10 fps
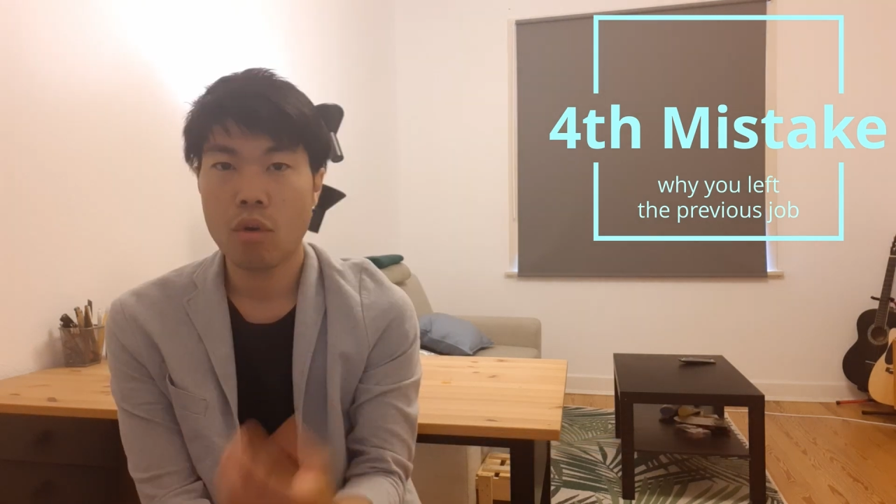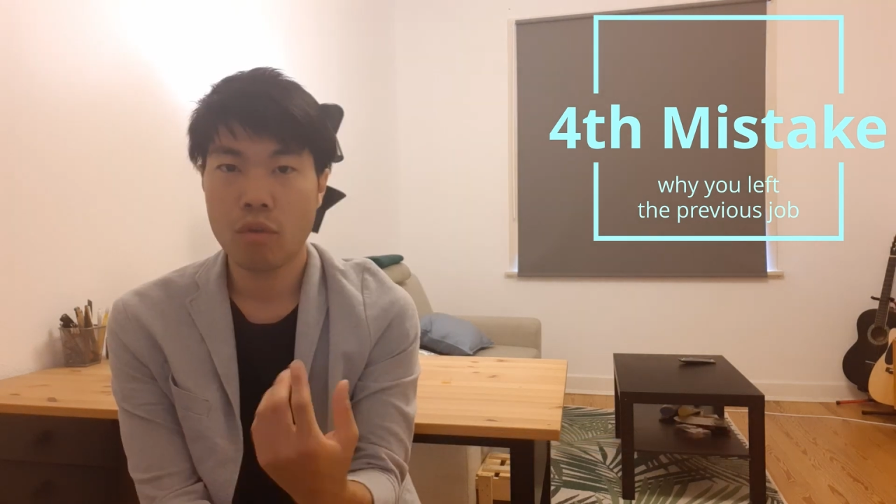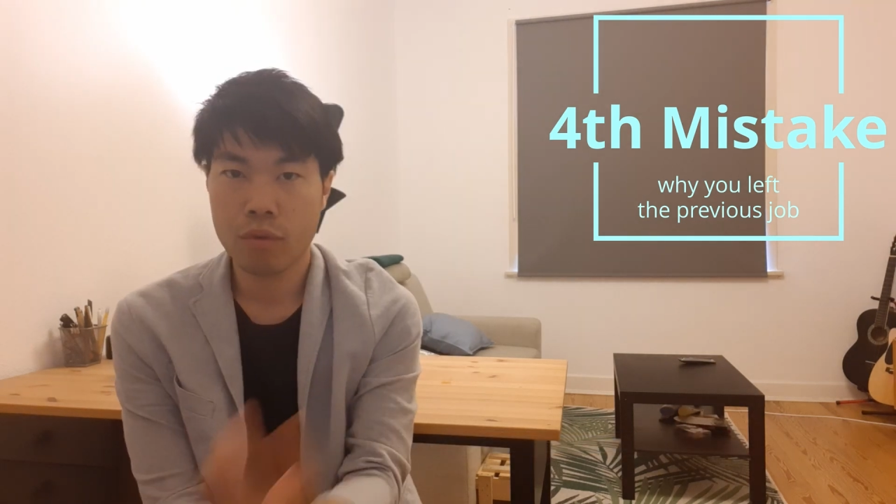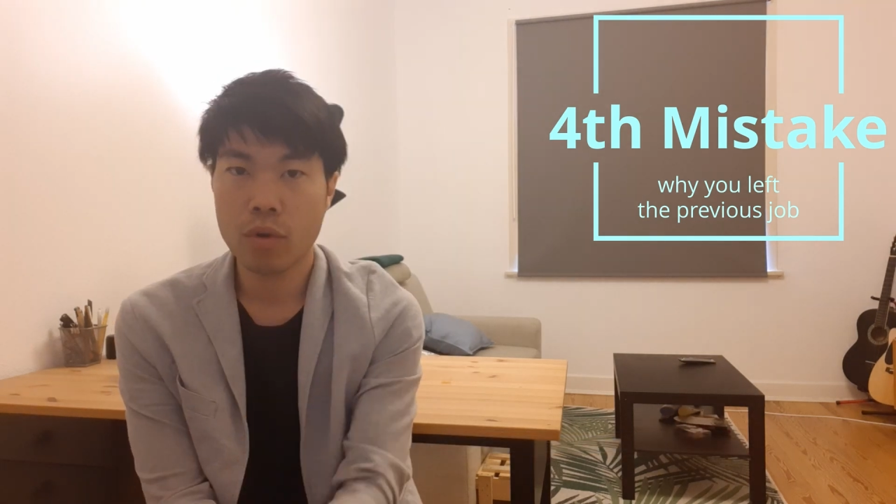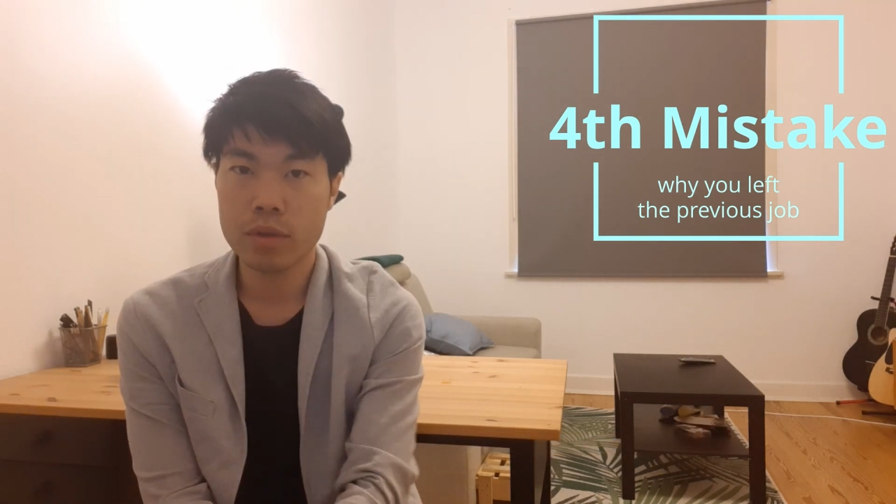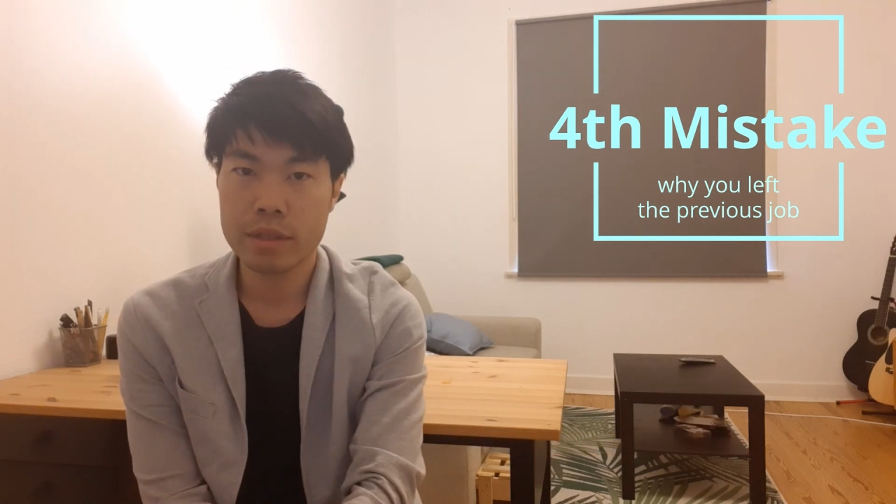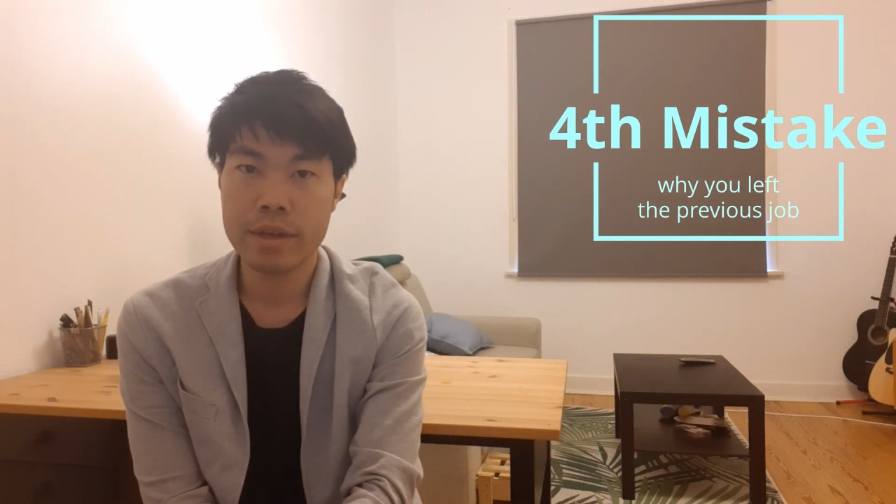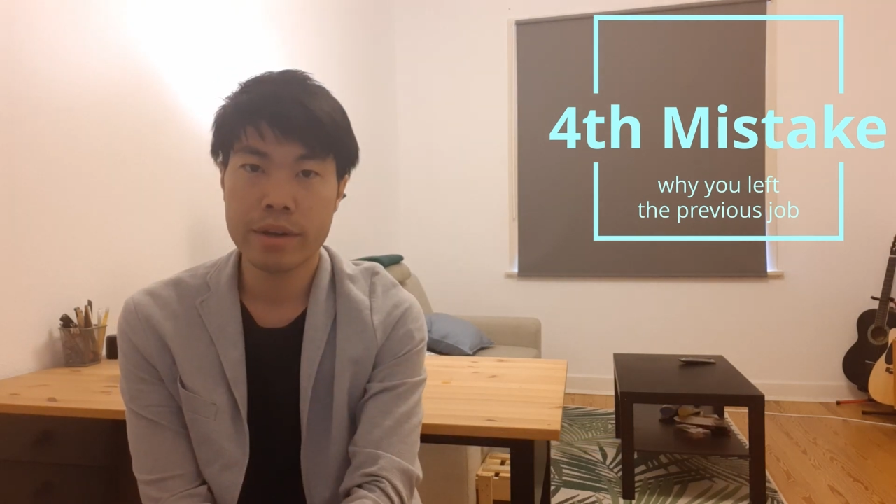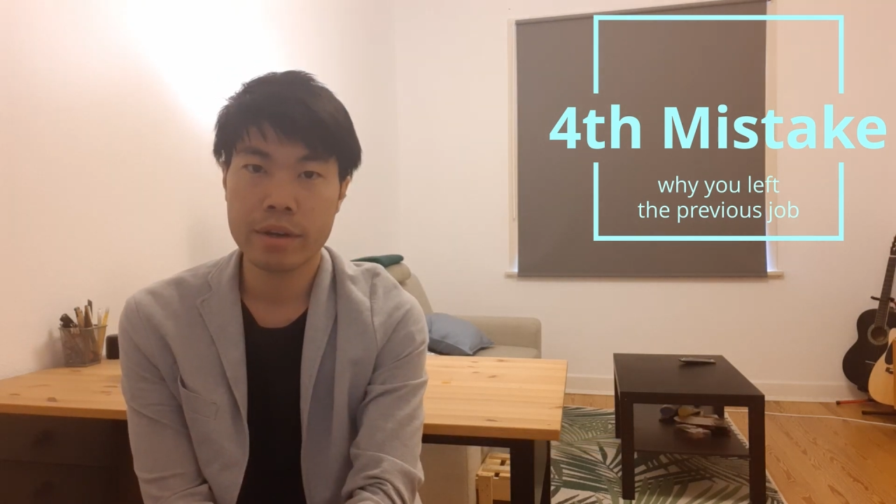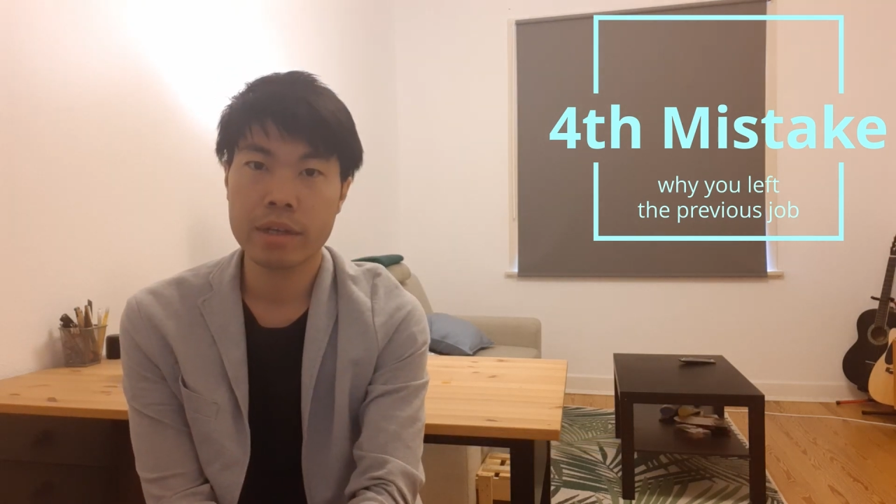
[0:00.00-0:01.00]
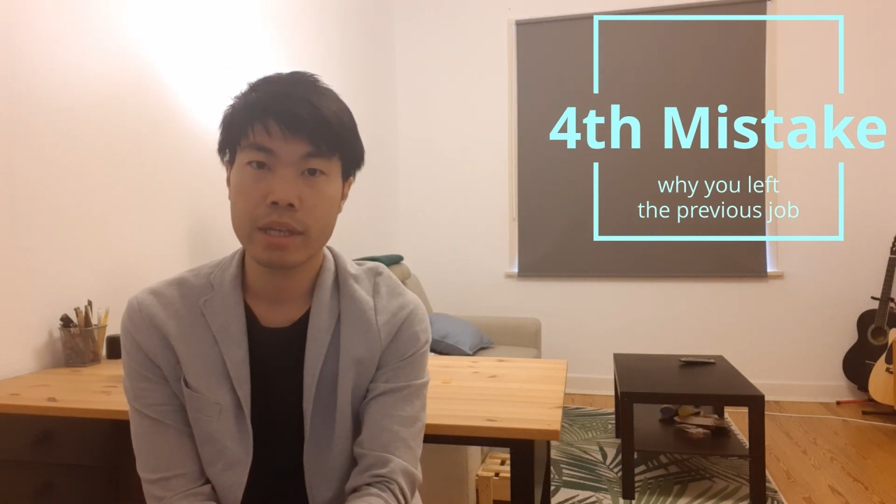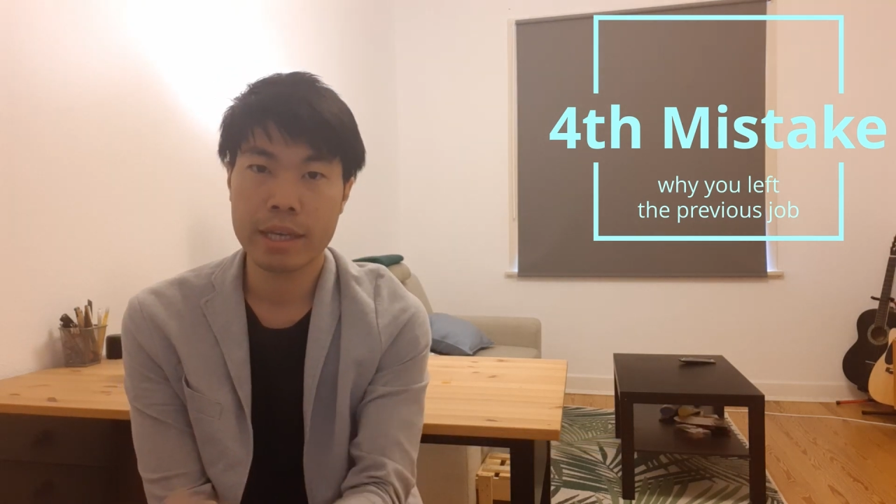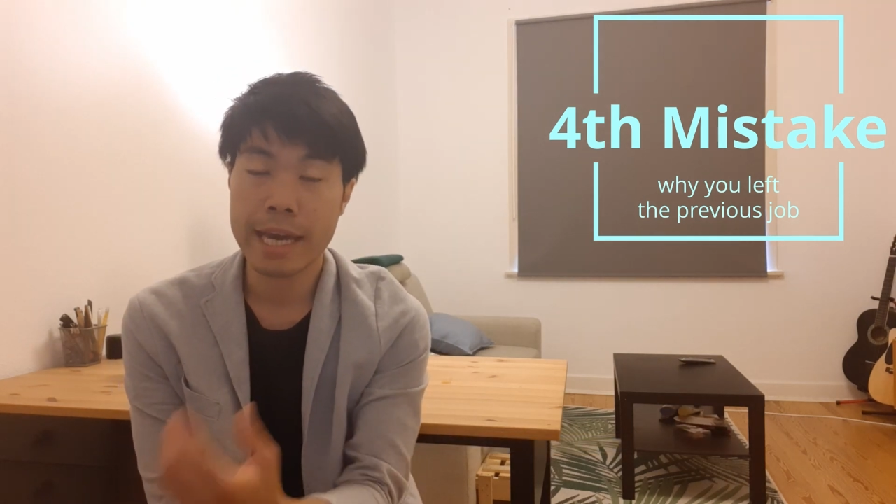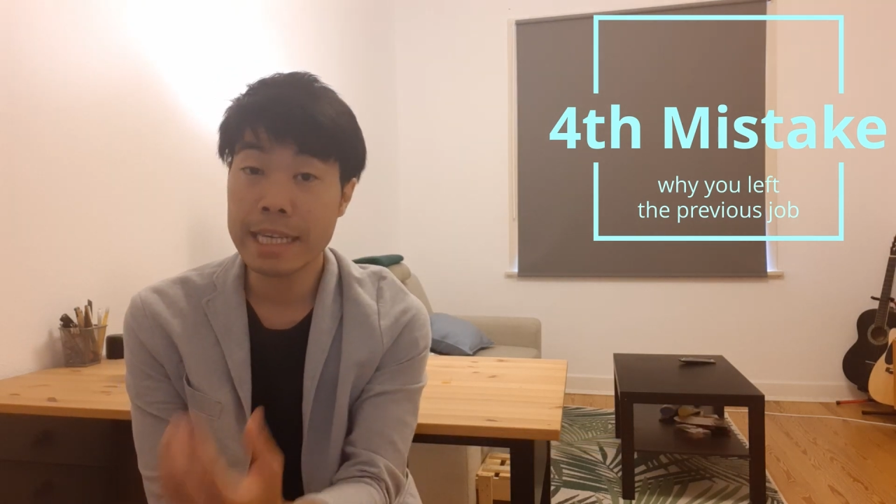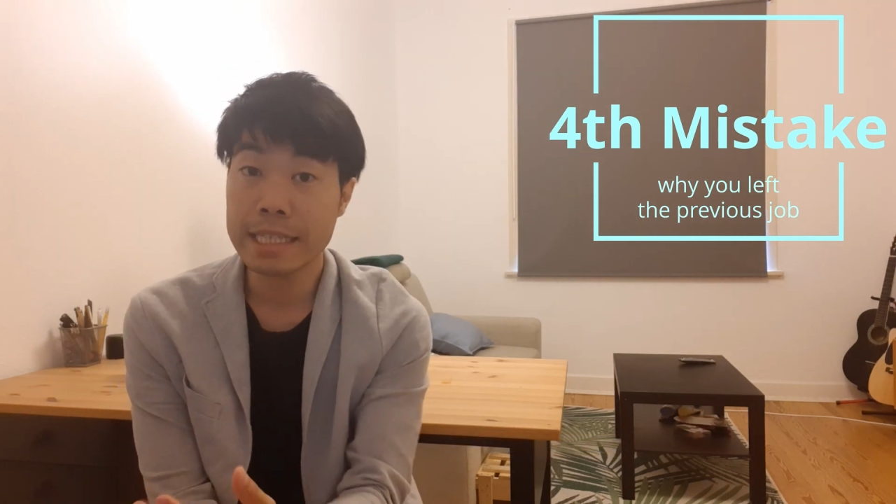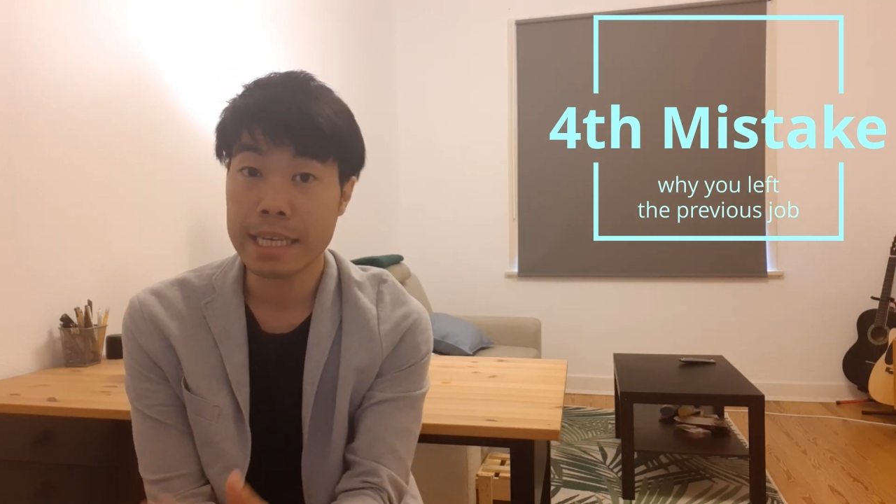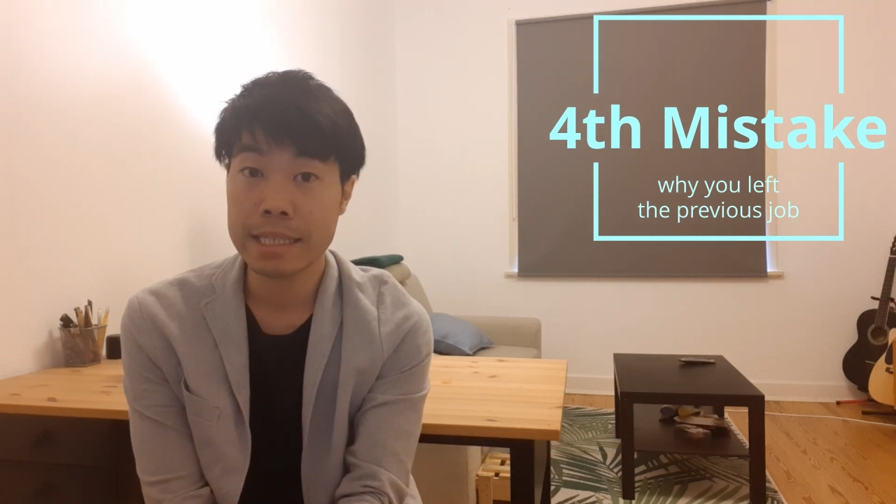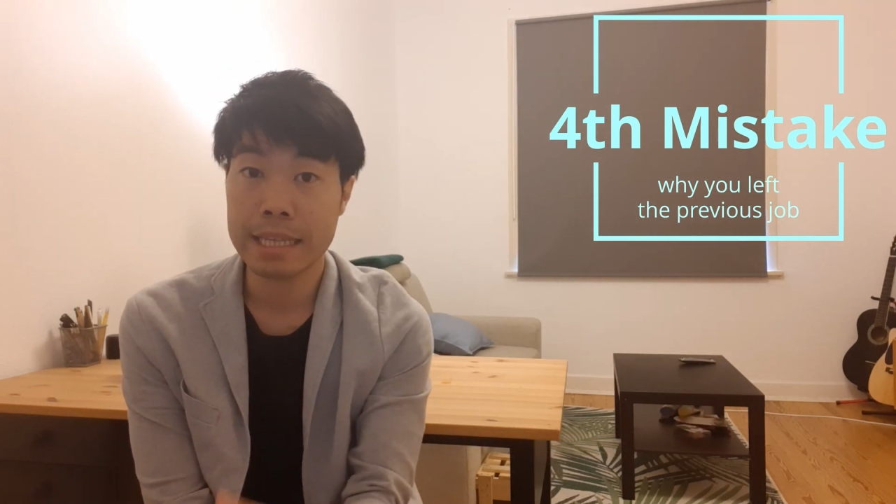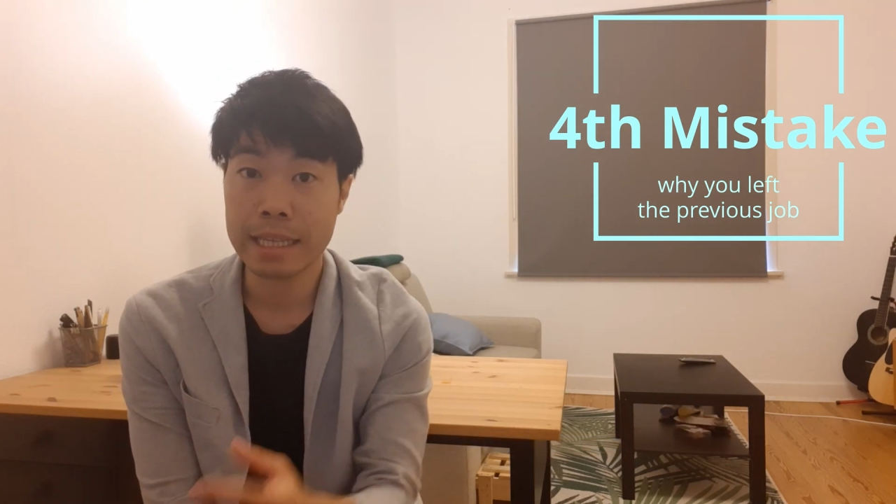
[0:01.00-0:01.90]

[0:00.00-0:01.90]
Of course, there are cases